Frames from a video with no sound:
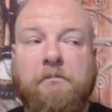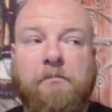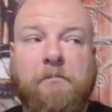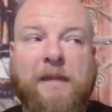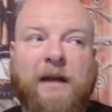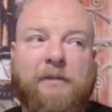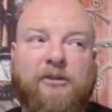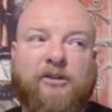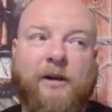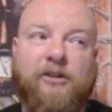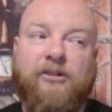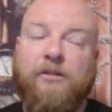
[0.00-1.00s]
may not so
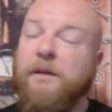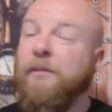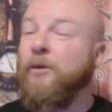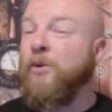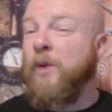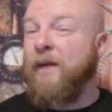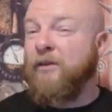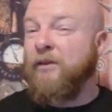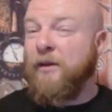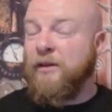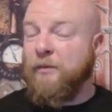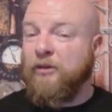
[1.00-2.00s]
much people who haven't
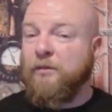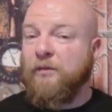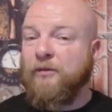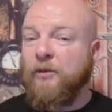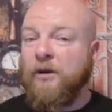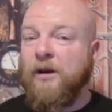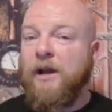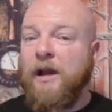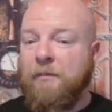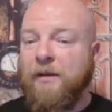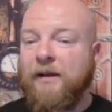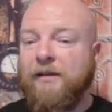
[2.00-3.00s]
read the books before,
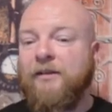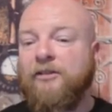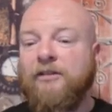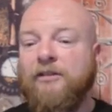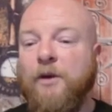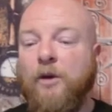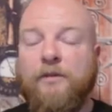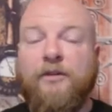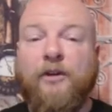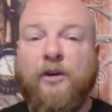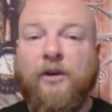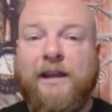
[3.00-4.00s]
but this gives me hope that
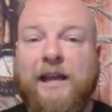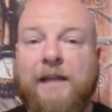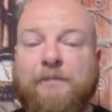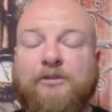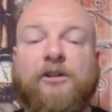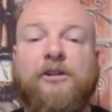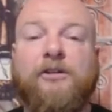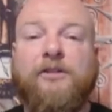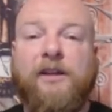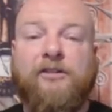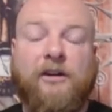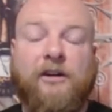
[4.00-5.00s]
they're going to keep certain
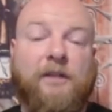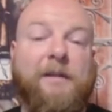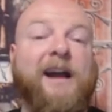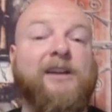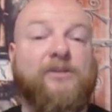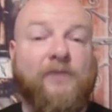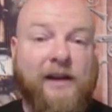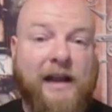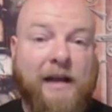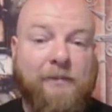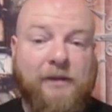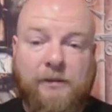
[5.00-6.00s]
things that are going to make us very
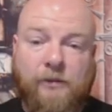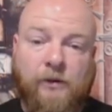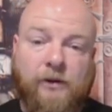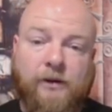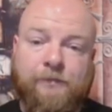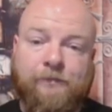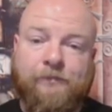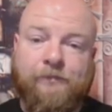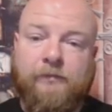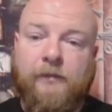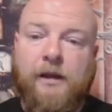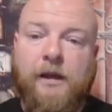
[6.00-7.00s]
happy in the book.
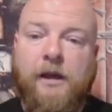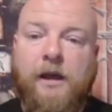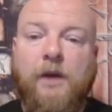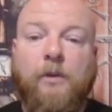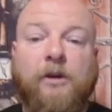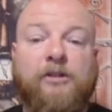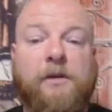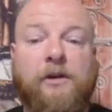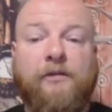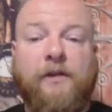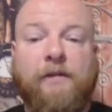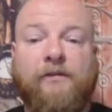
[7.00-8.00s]
What has been your
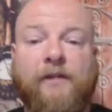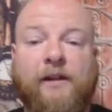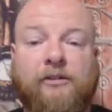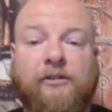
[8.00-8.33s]
favorite